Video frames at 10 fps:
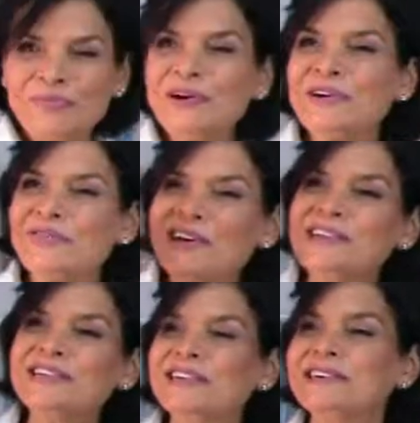
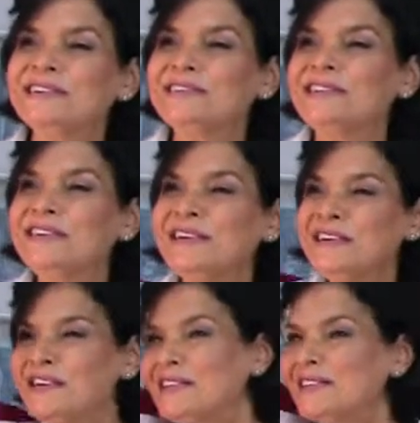Perfect.
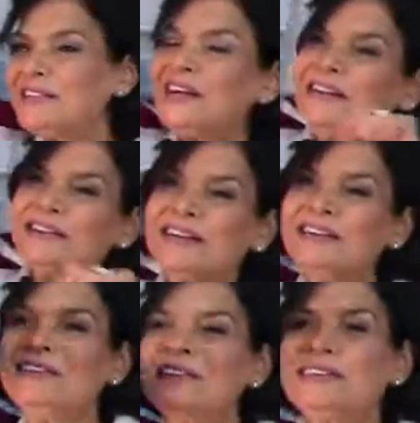Da da
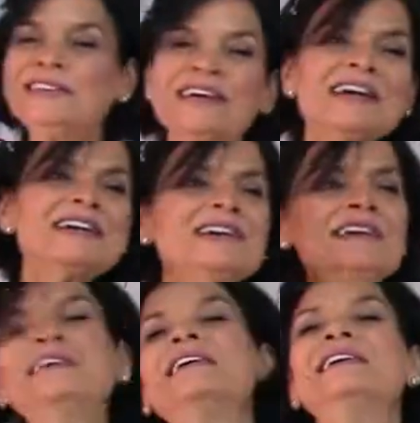da
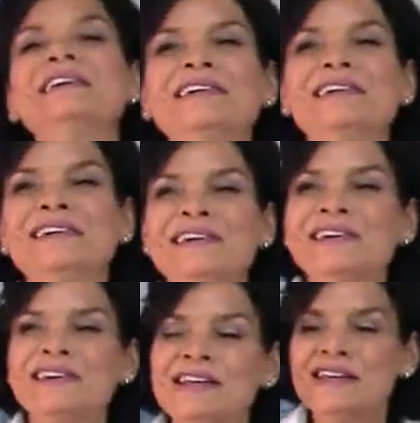da.
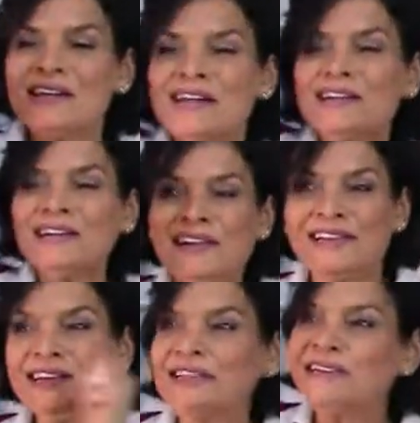Da da
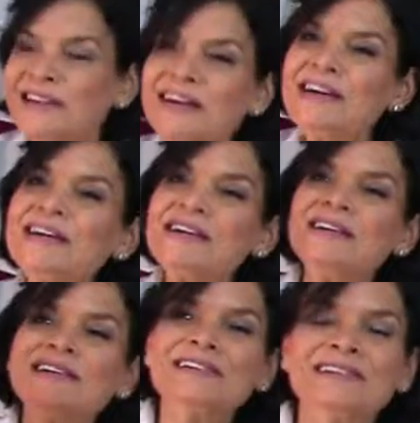da da.
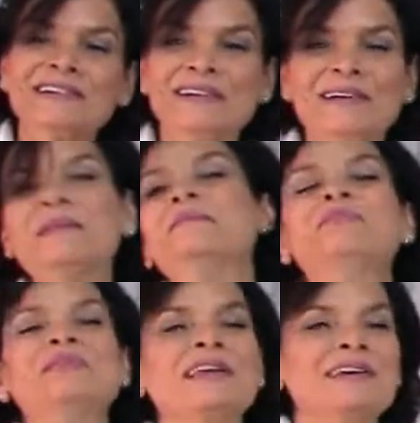
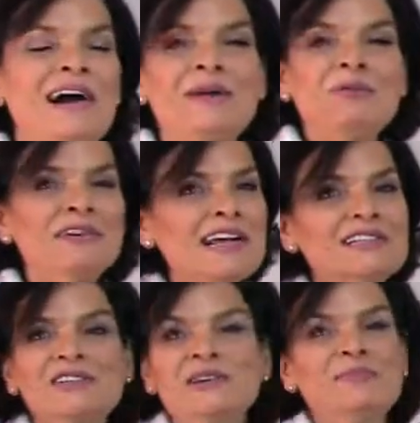I won't
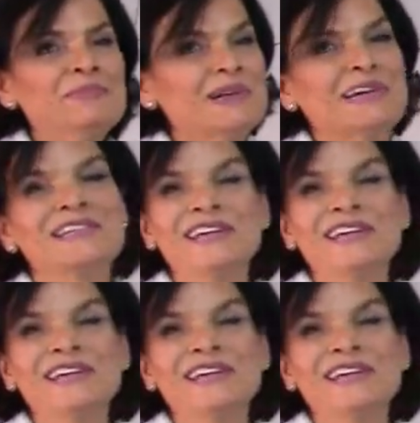ask Jim because.